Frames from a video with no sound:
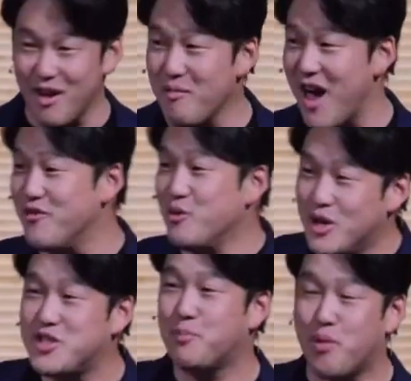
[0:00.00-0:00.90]
everyone
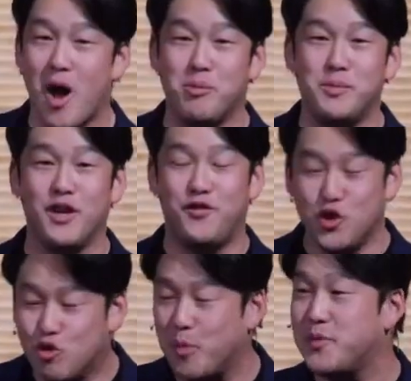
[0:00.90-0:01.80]
should probably if you
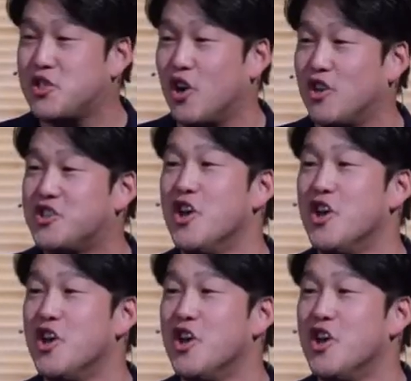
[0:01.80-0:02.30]
grew up in church,